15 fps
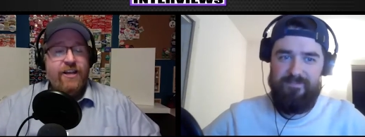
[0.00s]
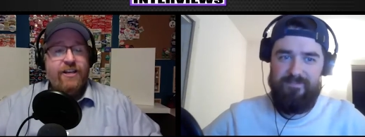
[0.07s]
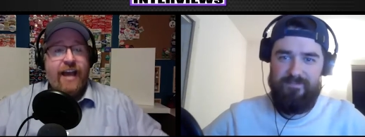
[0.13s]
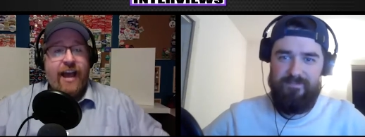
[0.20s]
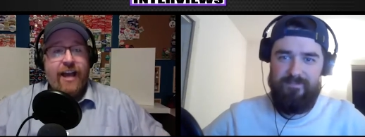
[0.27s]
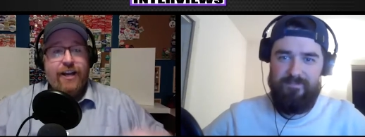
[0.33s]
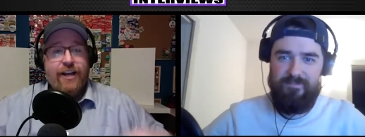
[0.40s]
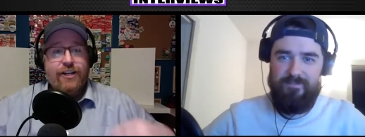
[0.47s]
Speaker 1: to
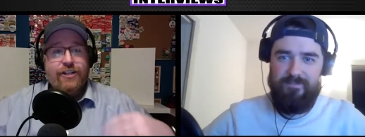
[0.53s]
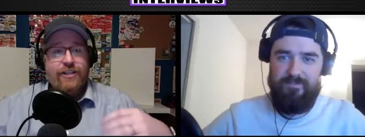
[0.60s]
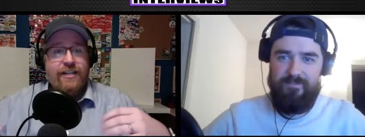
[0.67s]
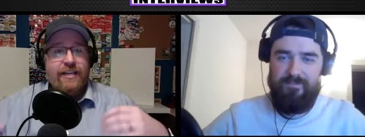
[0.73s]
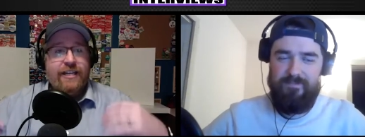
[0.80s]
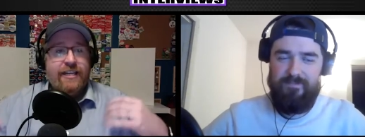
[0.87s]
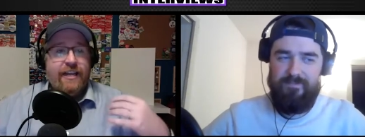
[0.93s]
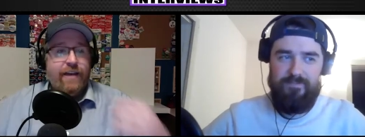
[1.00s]

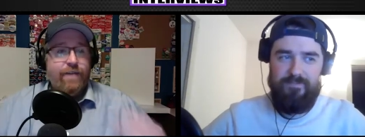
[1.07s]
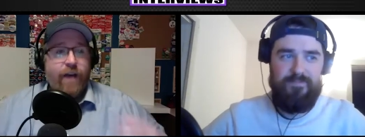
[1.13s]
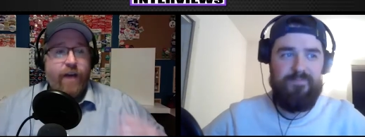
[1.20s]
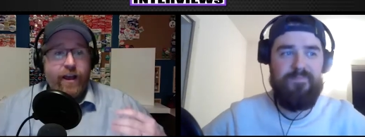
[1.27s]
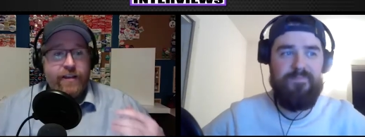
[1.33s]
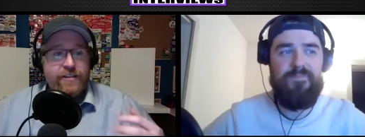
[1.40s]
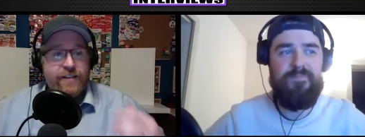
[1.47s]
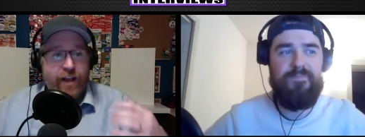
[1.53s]
actually
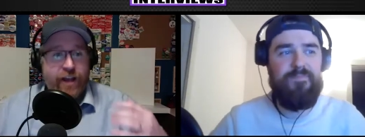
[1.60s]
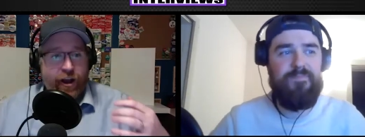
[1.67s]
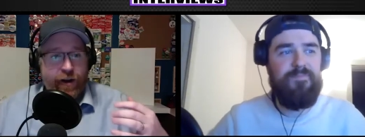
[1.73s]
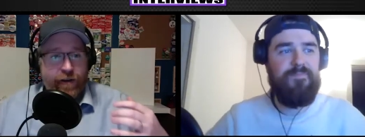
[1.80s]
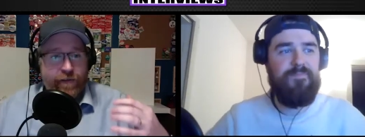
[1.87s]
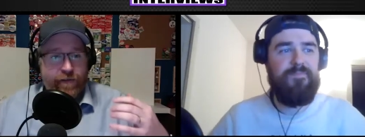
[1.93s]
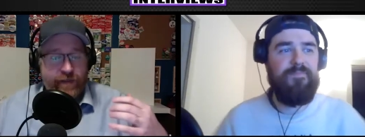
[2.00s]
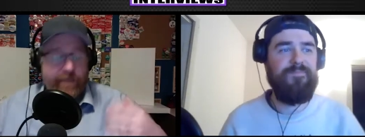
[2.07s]

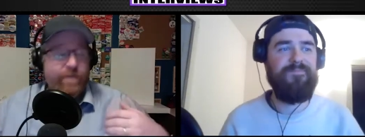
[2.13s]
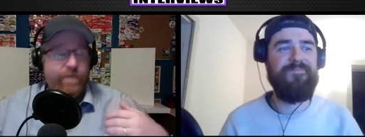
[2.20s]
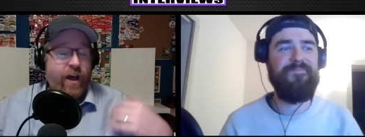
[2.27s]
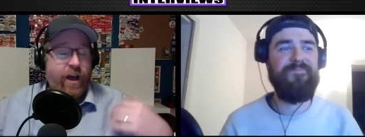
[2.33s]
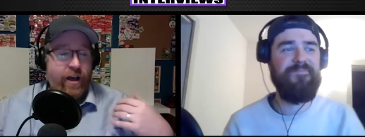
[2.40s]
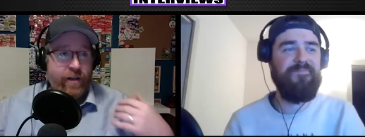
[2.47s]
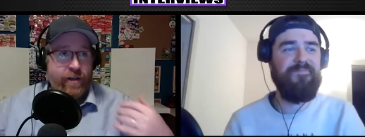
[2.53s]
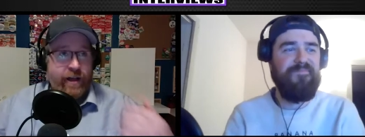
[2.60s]

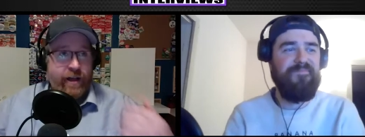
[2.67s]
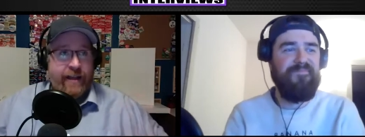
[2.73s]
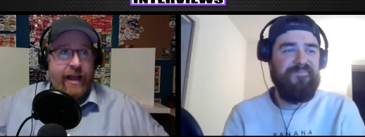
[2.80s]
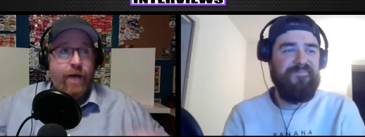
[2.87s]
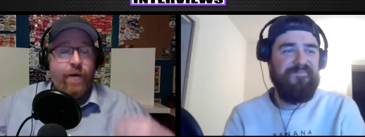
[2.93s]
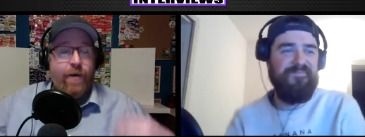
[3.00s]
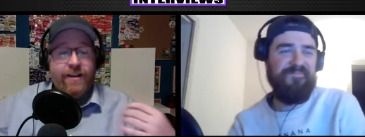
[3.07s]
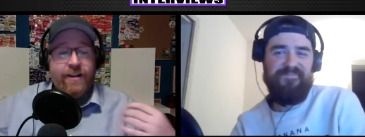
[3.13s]

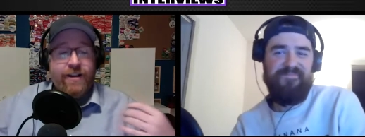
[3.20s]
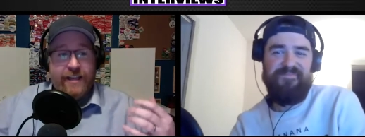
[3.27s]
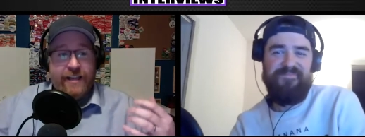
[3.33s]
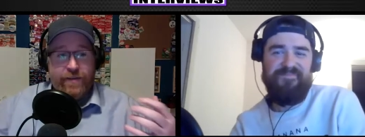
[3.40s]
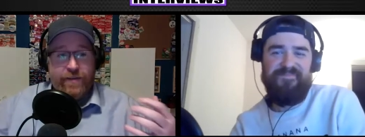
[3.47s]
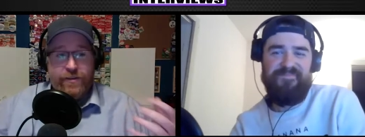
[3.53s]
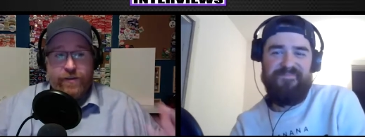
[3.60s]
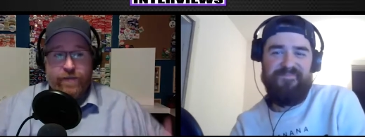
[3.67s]
allow us to
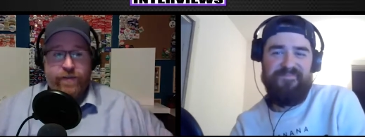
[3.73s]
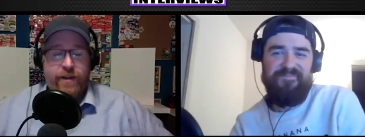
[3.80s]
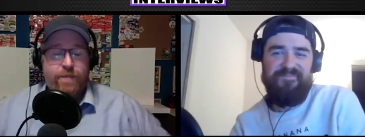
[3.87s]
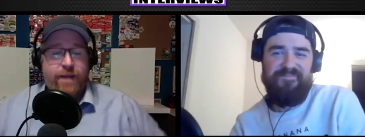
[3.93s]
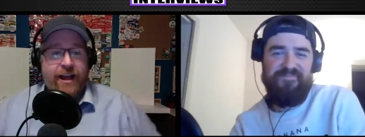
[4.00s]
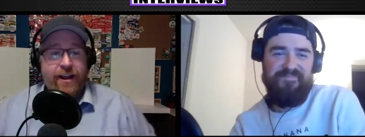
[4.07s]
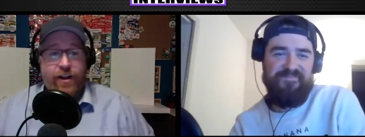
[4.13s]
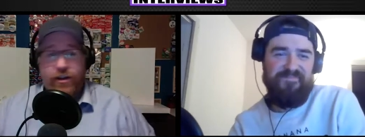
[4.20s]
give us our
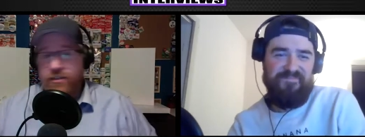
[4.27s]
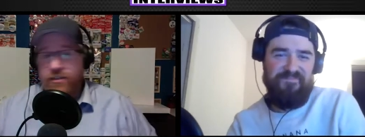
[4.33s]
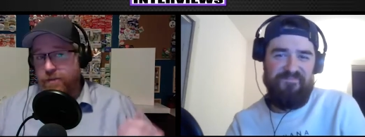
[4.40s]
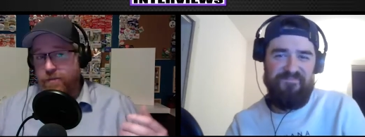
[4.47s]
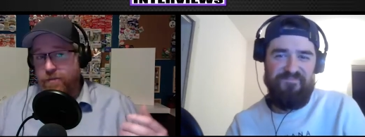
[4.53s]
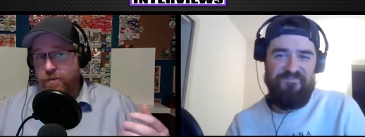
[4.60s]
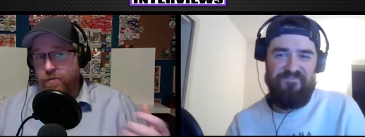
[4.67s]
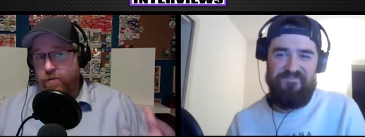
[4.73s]
feedback on
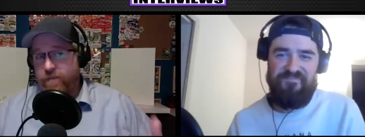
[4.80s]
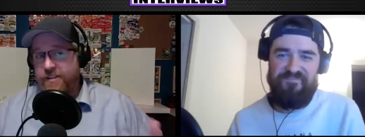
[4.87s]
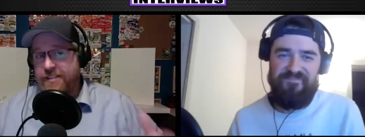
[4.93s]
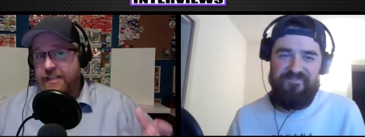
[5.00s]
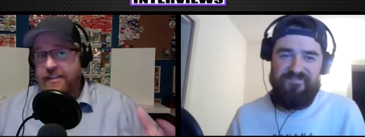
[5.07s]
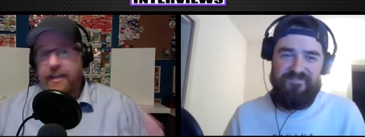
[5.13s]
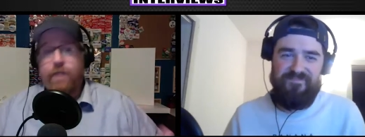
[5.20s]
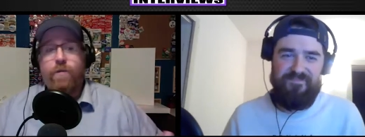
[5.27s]
some of the movies
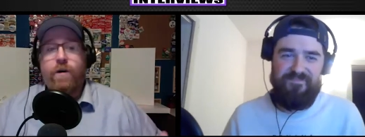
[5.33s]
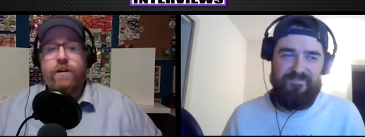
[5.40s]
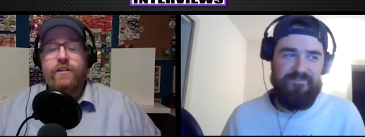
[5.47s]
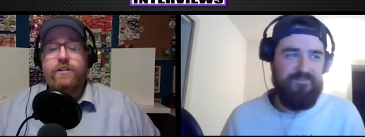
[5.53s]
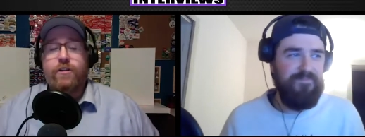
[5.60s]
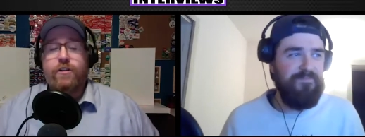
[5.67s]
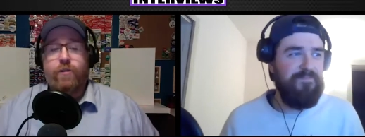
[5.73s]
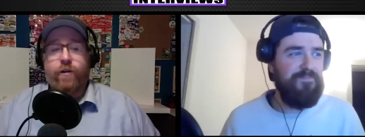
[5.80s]
that they want
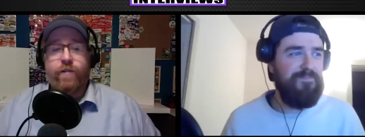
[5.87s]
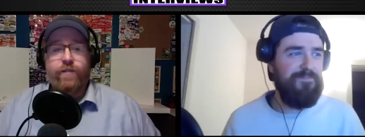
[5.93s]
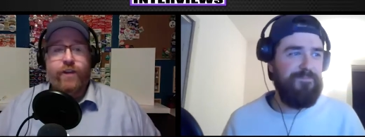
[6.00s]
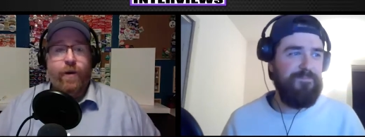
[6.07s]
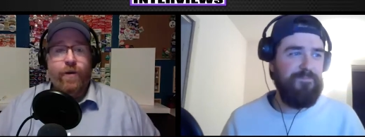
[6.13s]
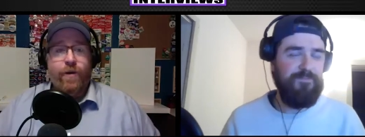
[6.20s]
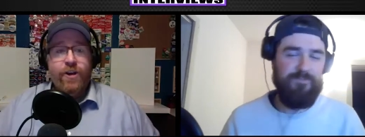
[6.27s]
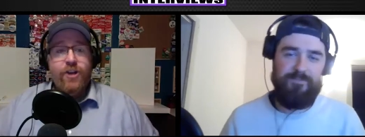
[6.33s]
us to
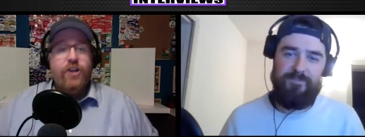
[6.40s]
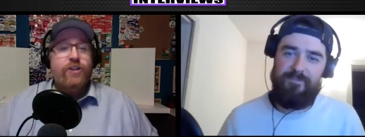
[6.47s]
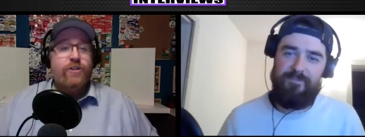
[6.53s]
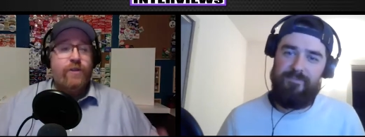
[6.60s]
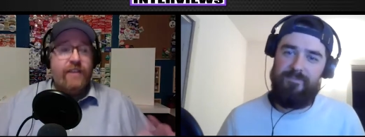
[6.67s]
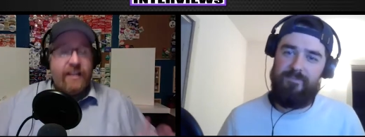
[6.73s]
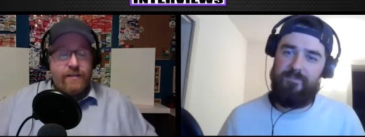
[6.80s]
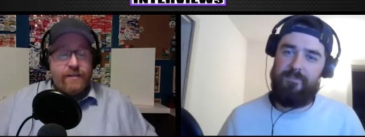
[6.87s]
review. So
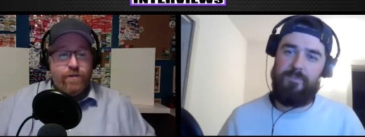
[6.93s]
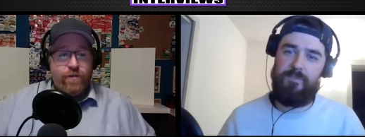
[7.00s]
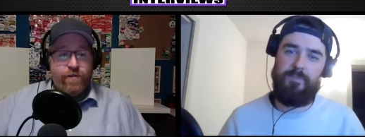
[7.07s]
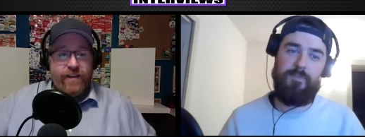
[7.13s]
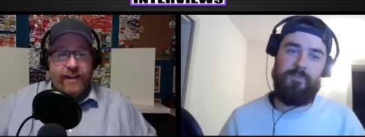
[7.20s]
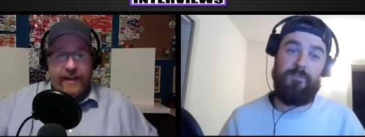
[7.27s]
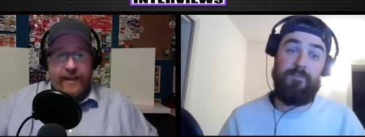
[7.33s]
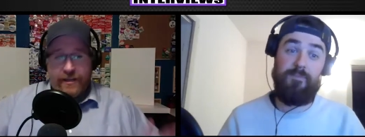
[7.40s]
this
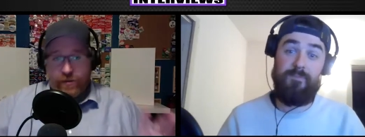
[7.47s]
movie is